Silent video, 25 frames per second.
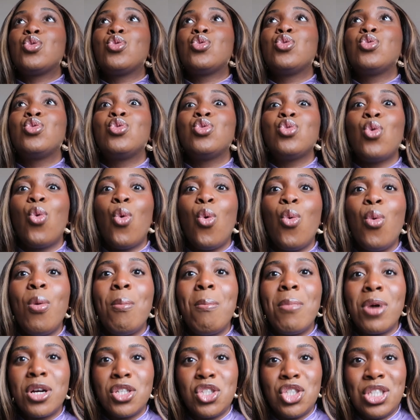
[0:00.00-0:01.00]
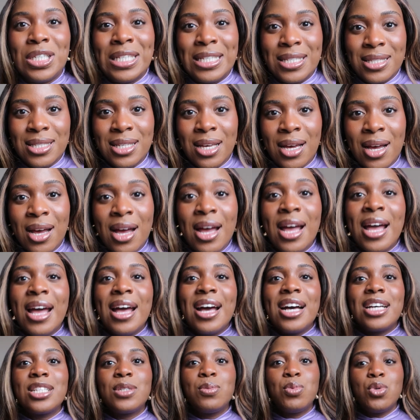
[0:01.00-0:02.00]
so much easier
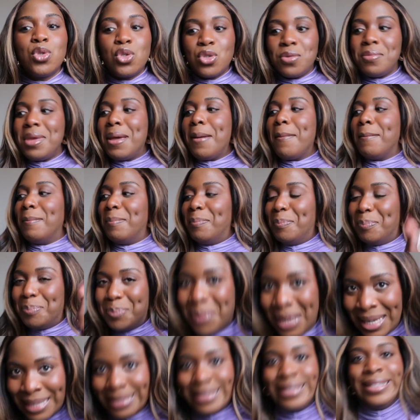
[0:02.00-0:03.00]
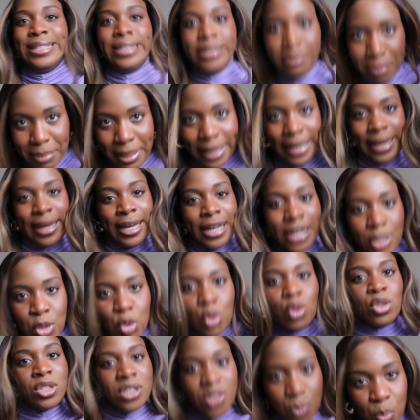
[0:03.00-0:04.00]
as opposed to me banging my
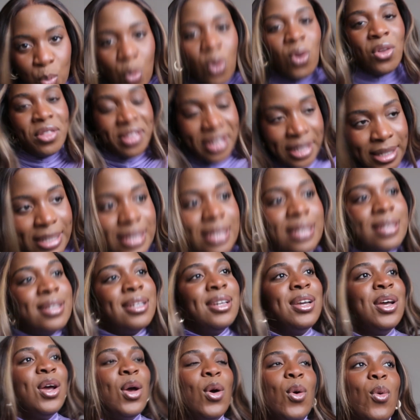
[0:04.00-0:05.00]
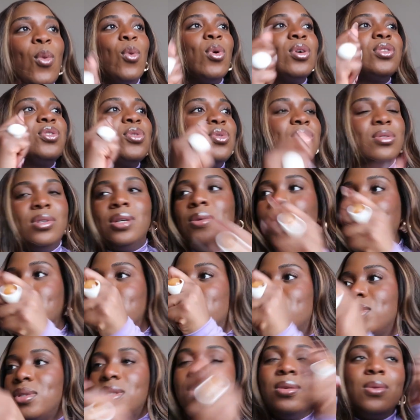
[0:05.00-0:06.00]
head on the wall thinking, what do they
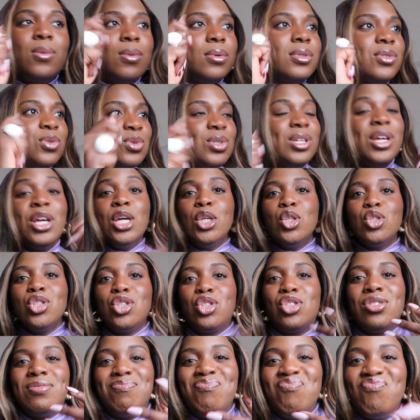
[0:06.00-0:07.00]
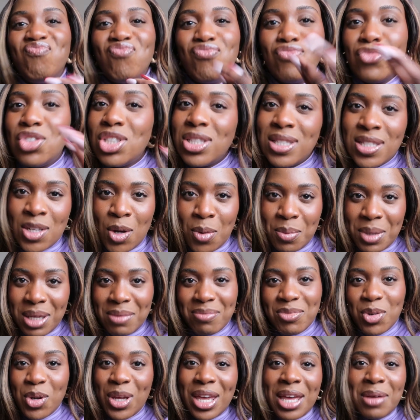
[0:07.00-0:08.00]
want to see? What do they just tell
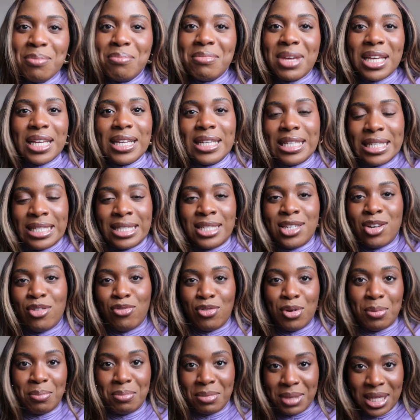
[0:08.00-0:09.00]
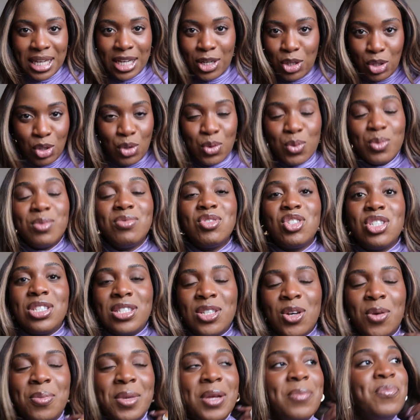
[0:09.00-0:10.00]
me, okay? Make it easier for me and you.
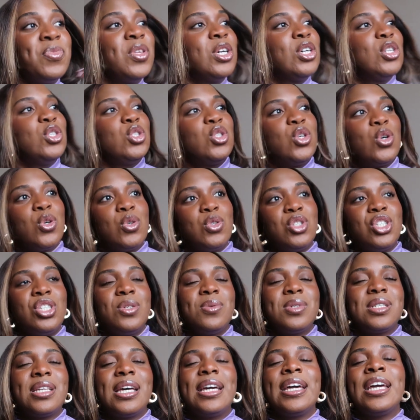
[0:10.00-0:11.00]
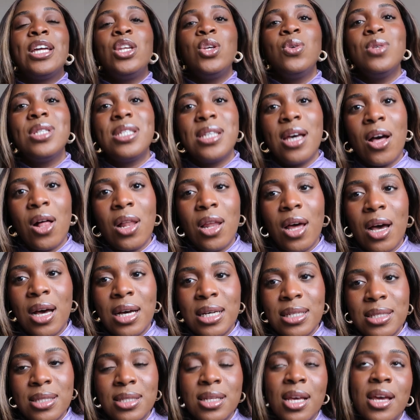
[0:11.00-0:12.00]
Just tell me. So she was like, can you tell
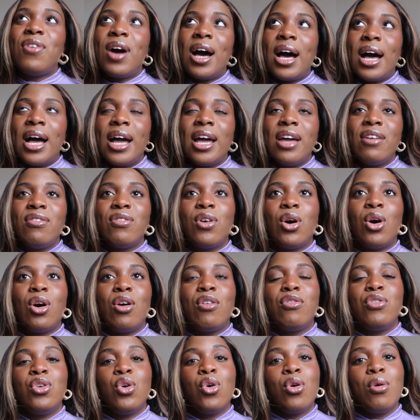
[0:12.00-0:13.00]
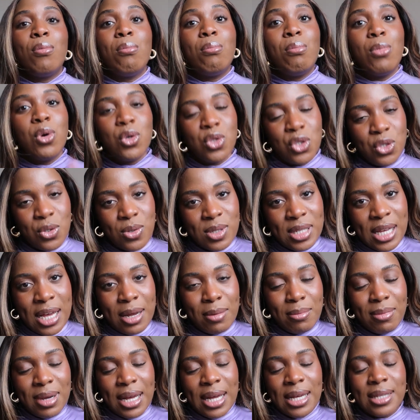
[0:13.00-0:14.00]
us 5 of your most used
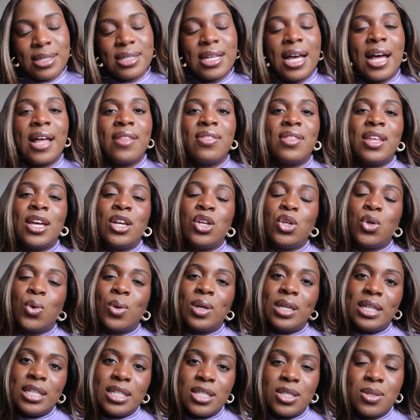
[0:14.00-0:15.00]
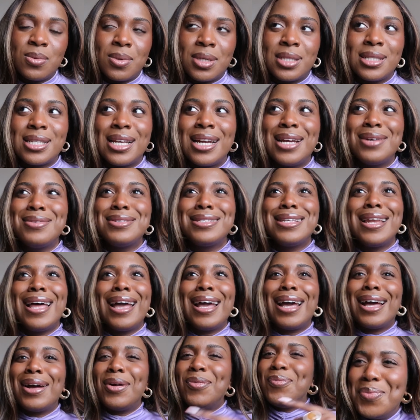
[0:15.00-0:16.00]
handbags and then your least ones? And I was
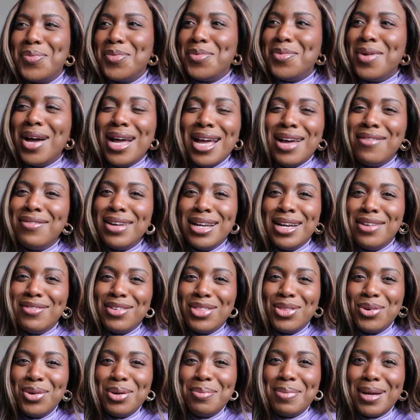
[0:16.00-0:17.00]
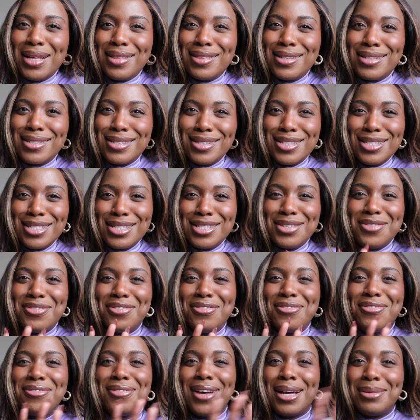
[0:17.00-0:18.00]
like, why have I never thought about this? This is a
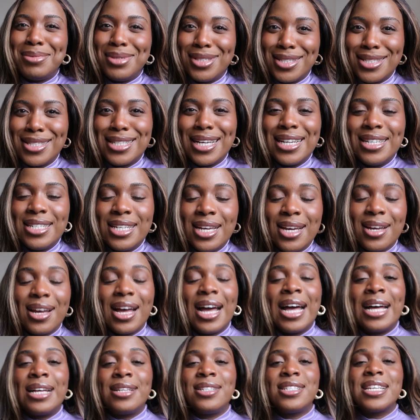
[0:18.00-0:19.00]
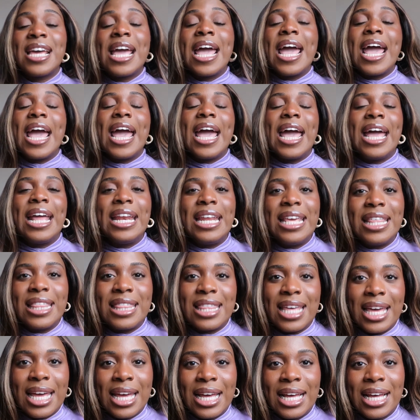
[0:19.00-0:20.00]
fabulous idea. And
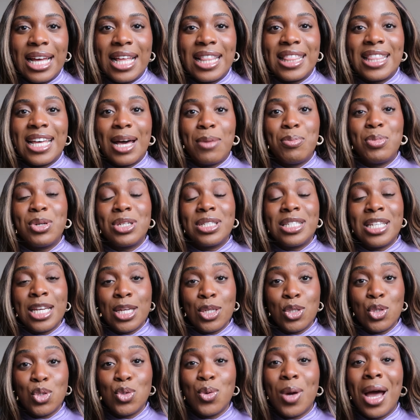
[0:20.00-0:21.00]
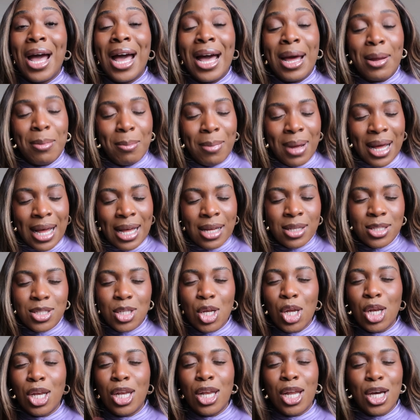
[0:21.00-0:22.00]
anything that pertains to
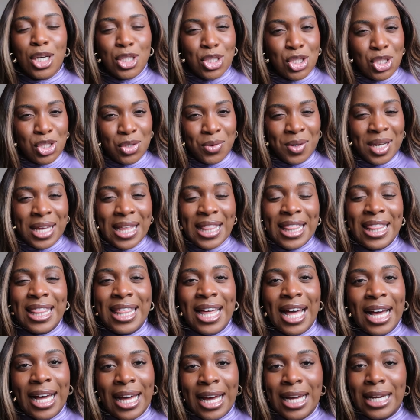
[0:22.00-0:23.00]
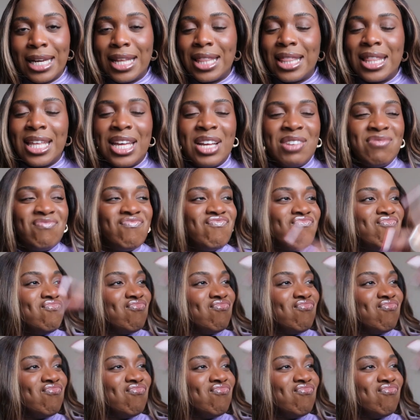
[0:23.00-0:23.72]
handbags, luxury, that kind of thing,